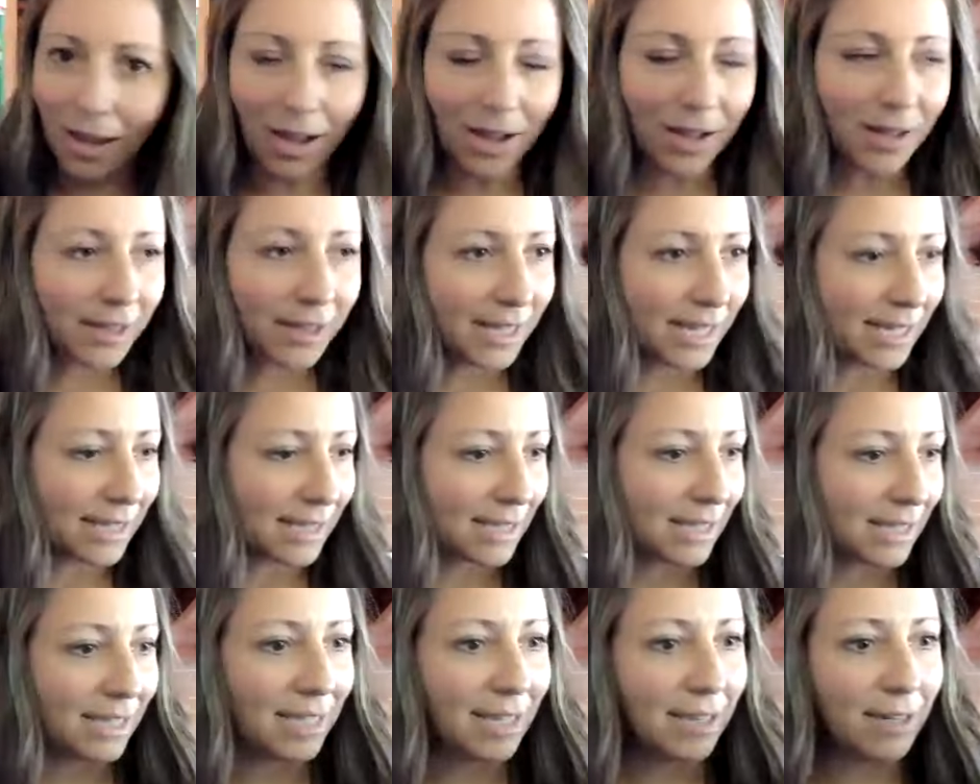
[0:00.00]
all
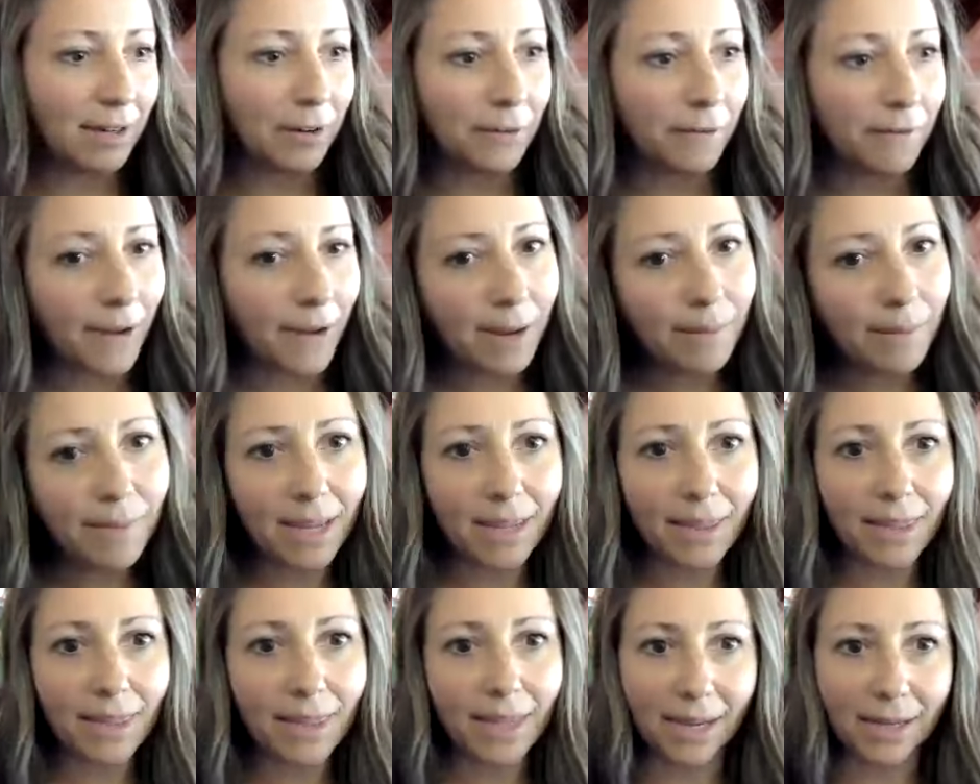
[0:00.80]
these,
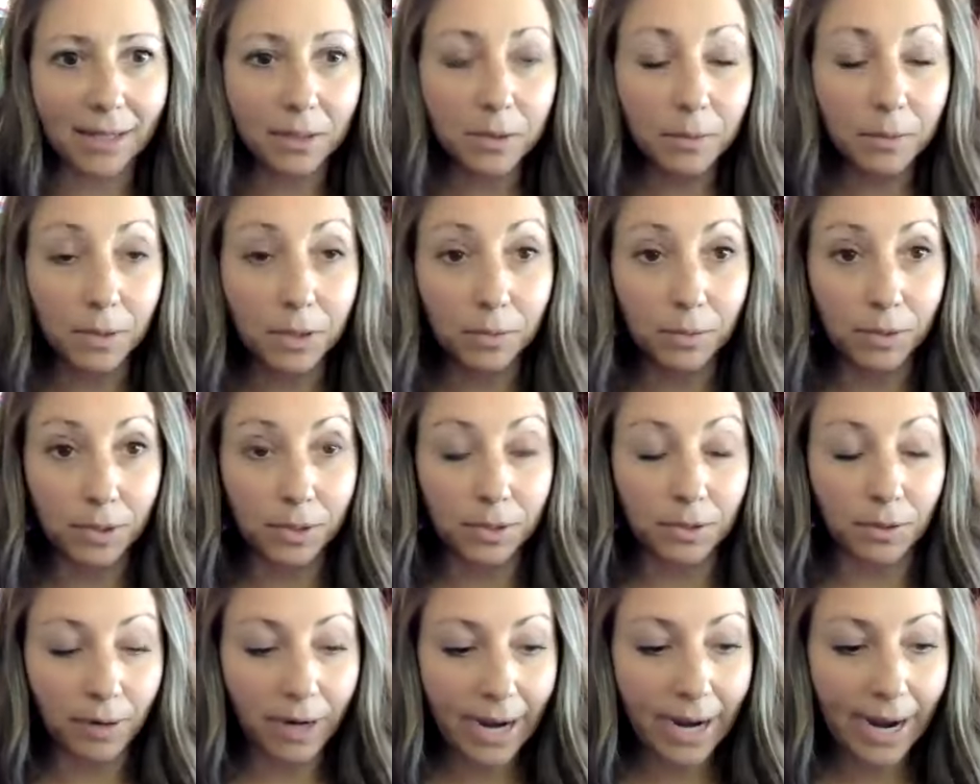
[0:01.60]
family things, which was
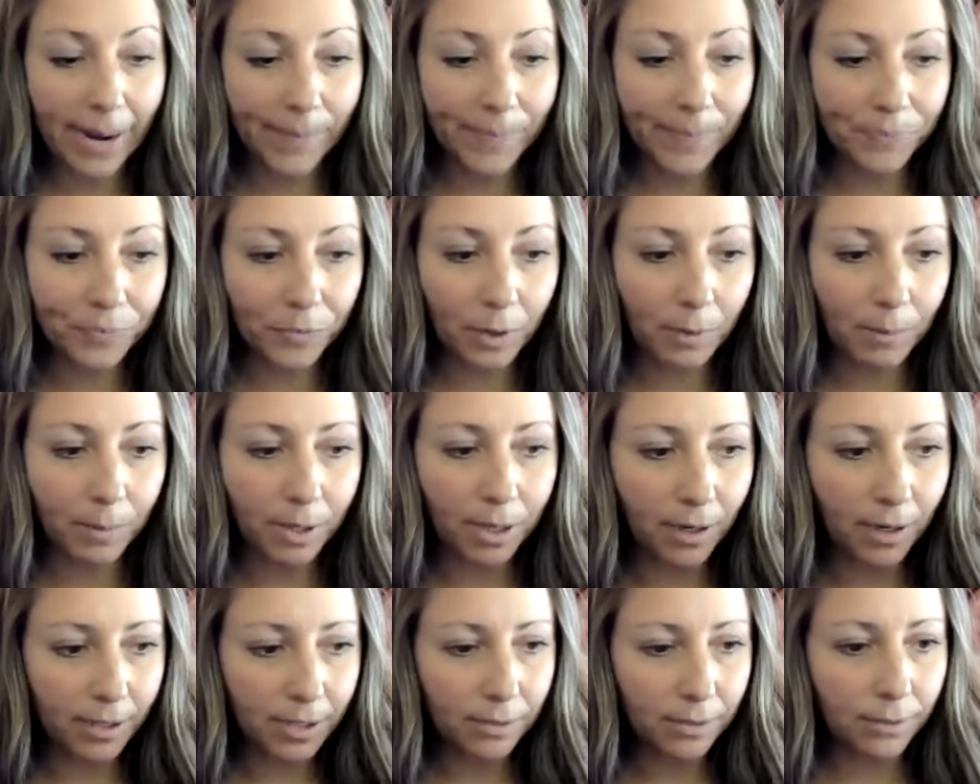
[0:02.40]
great.
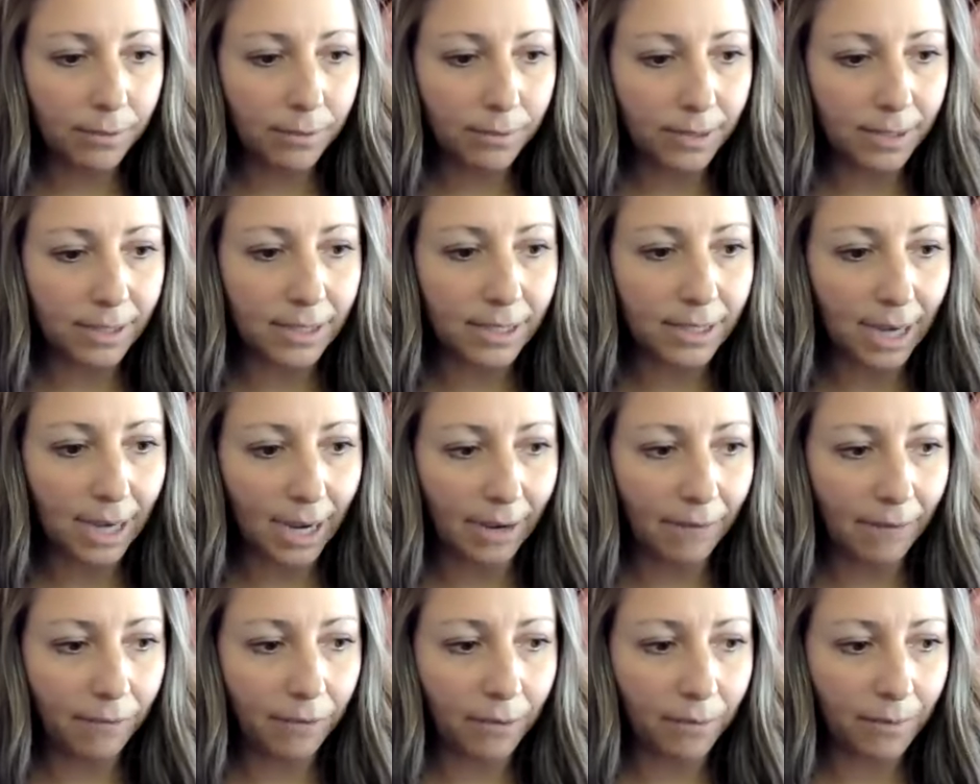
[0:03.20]
But also it was a
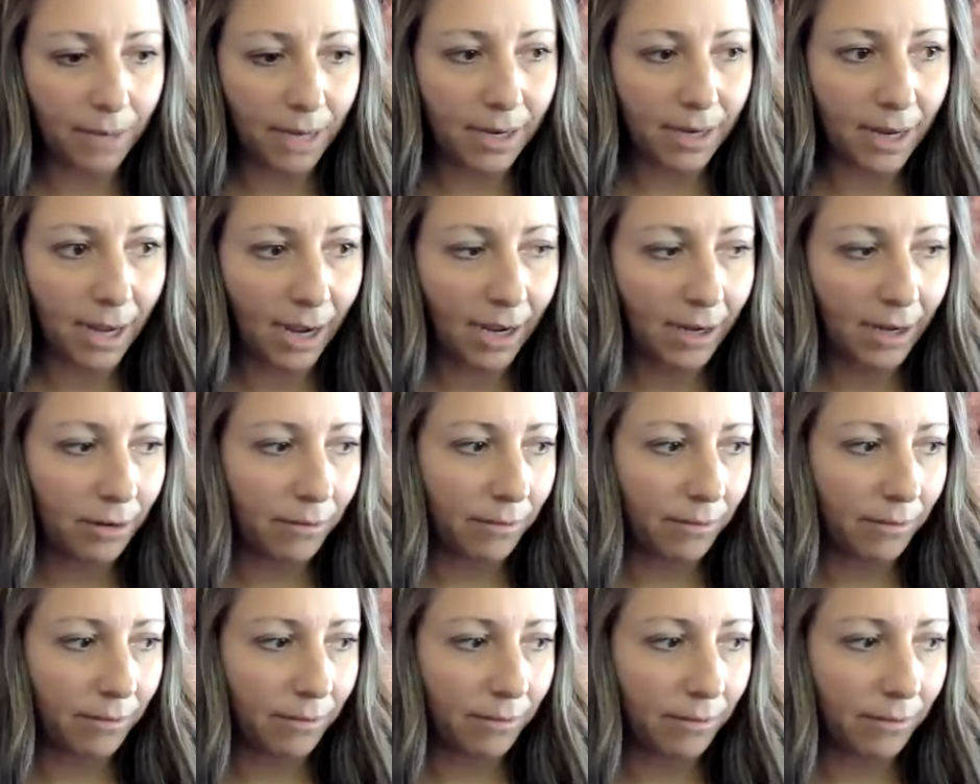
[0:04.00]
time for me to kind of
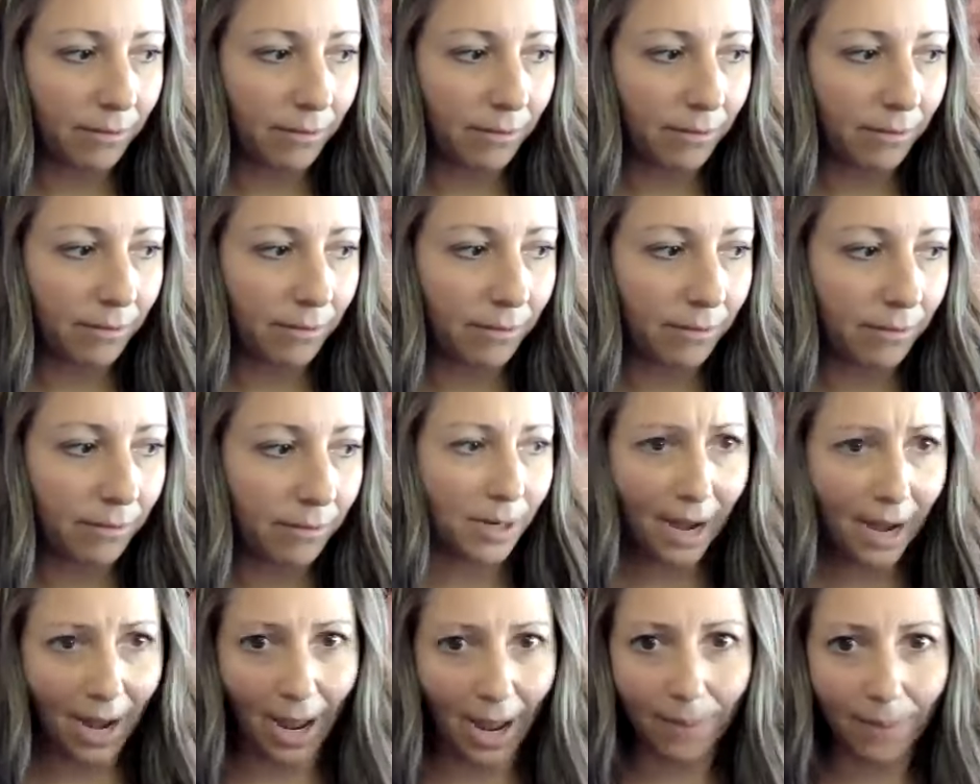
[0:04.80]
recognize,
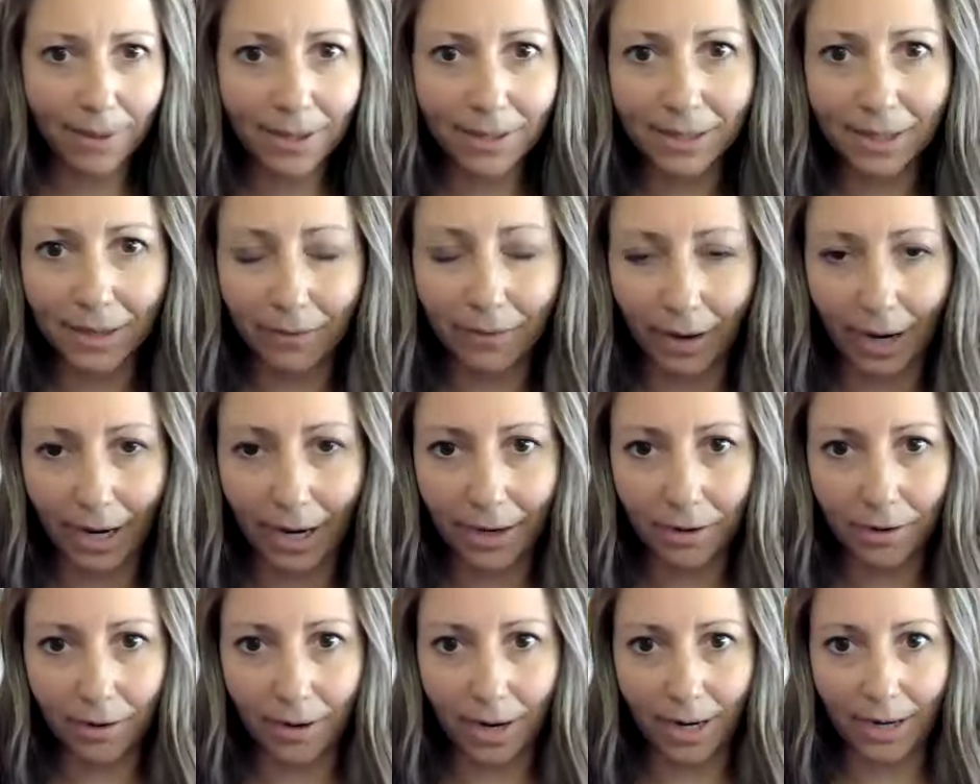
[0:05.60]
what habits have
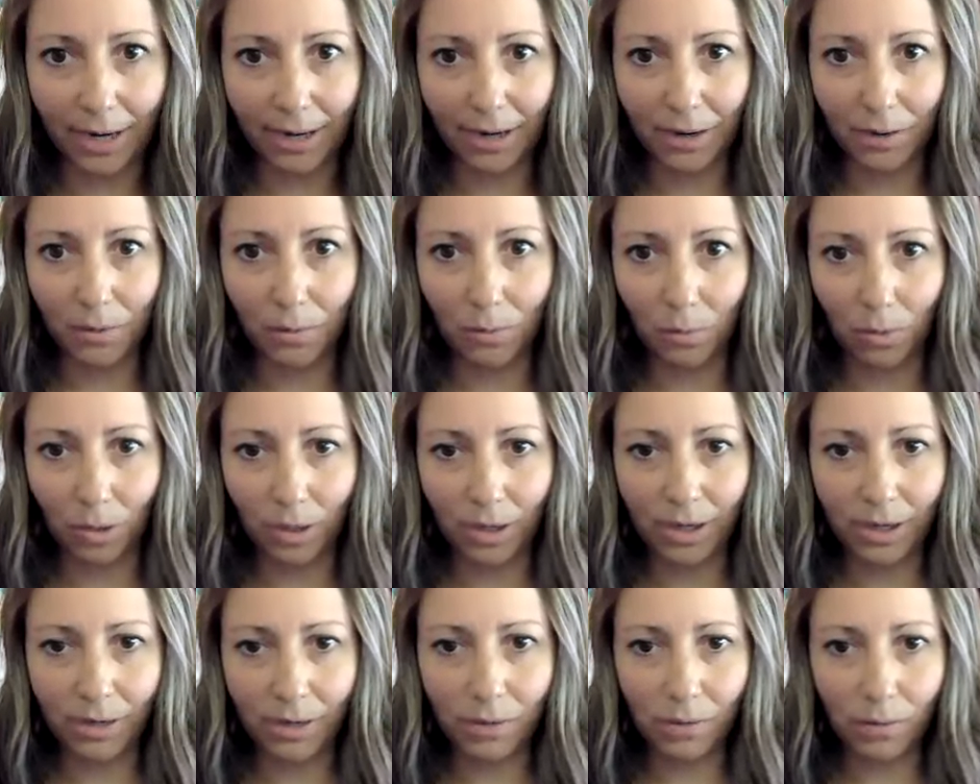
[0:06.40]
I created?
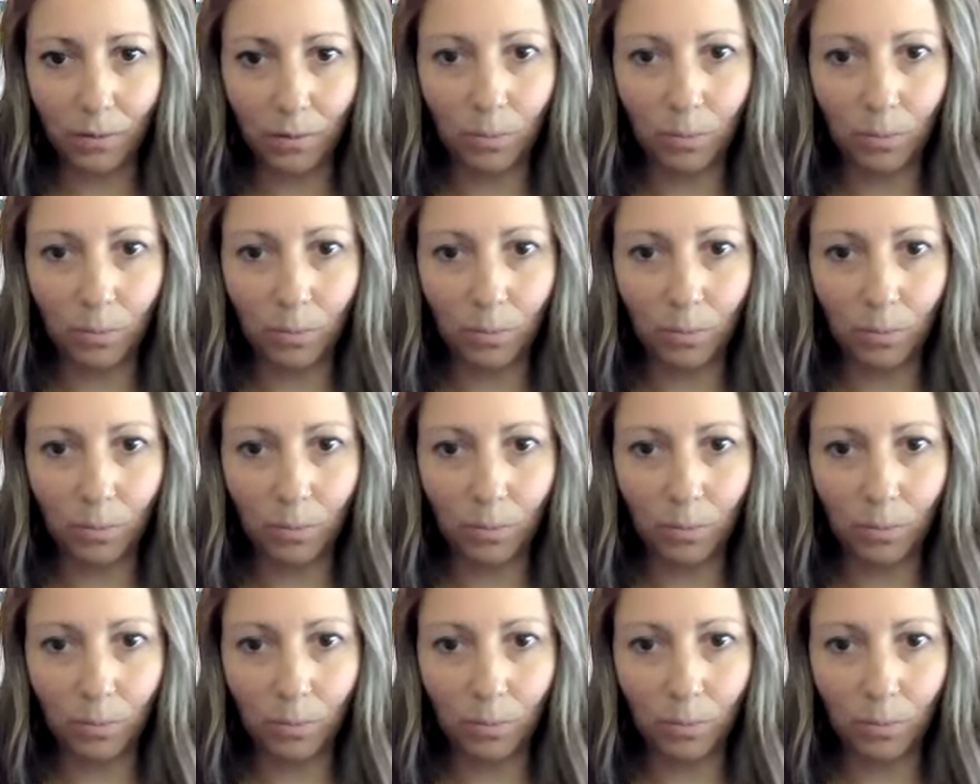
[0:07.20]
What